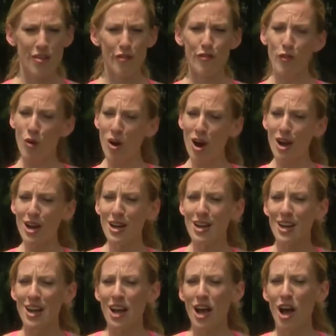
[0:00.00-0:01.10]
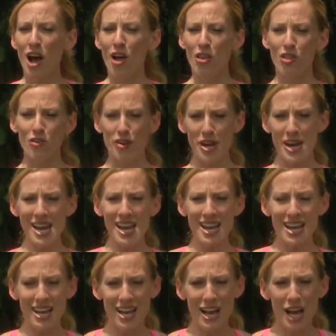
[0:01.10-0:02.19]
4, 3,
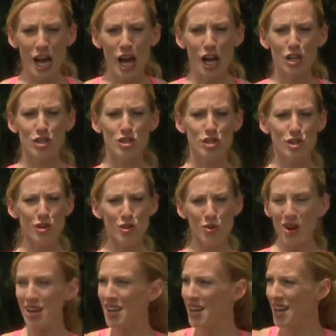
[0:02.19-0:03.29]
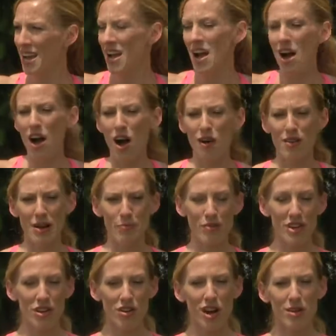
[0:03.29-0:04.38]
2. All right,
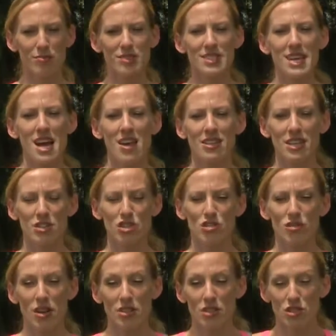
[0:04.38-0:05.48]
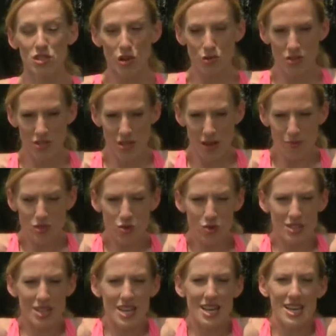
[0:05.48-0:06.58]
bring your arms down. Let's shrug the shoulders up
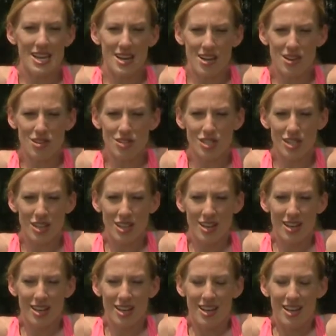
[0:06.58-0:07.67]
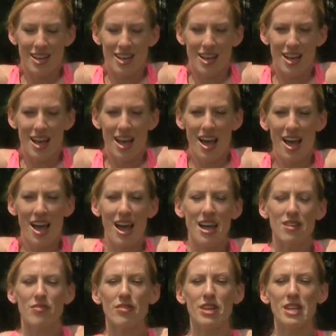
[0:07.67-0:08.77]
toward the ears
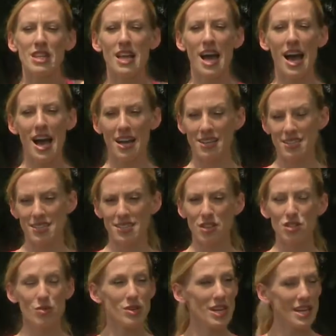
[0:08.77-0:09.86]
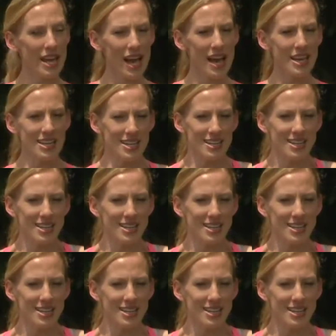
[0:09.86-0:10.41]
and relax. Now do it again.